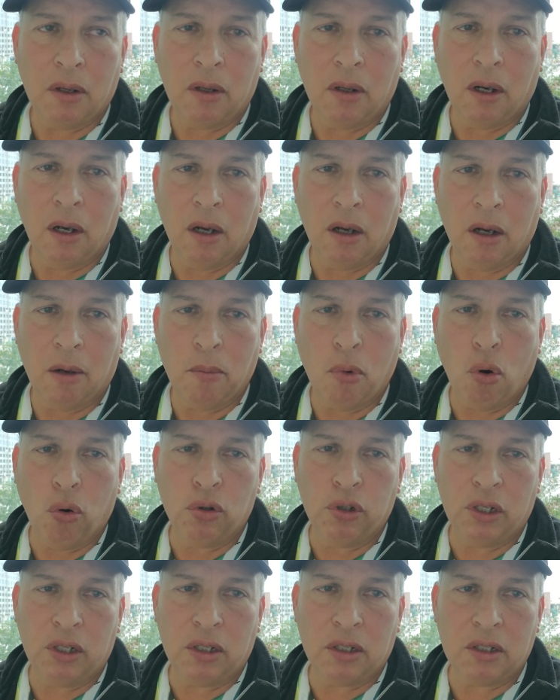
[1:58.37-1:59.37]
I'm
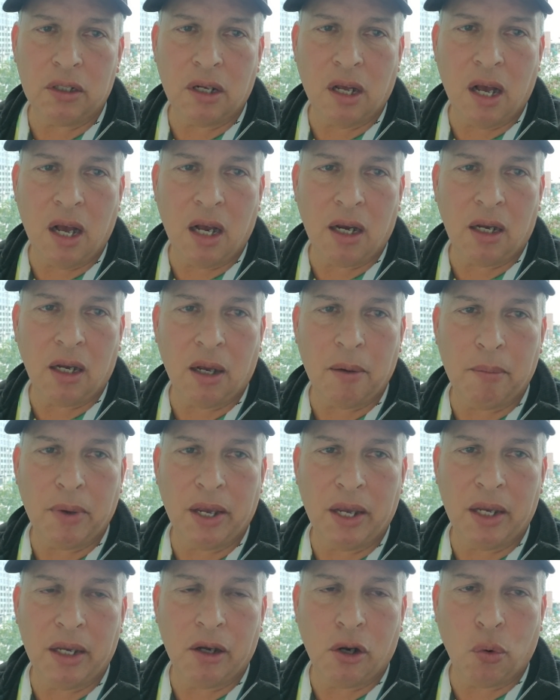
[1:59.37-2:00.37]
holding the stock. I
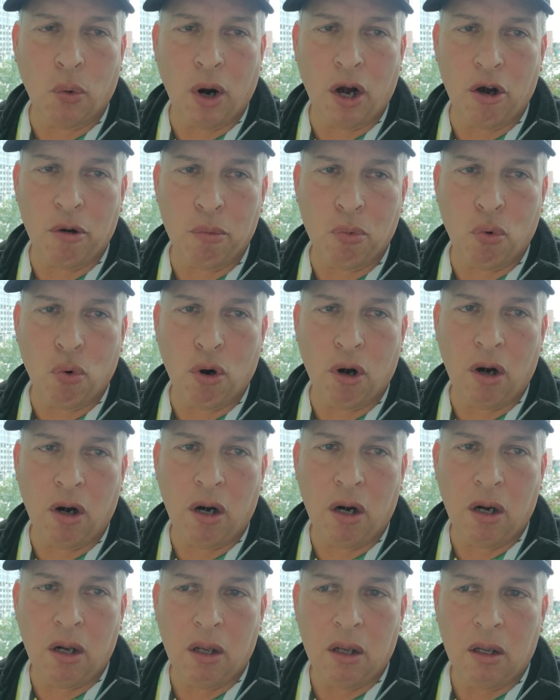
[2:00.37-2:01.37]
may acquire more.
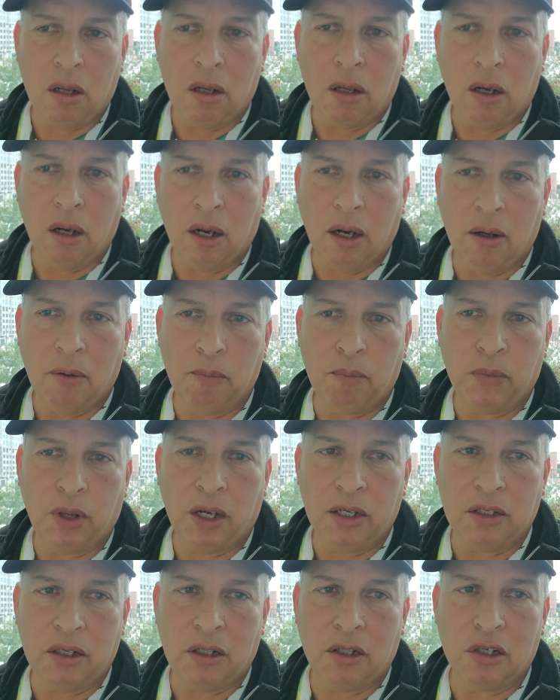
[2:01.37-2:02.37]

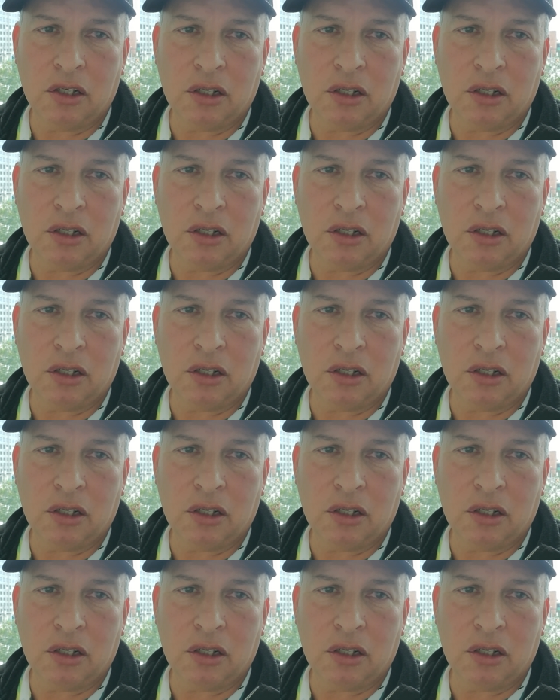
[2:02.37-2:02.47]
I see the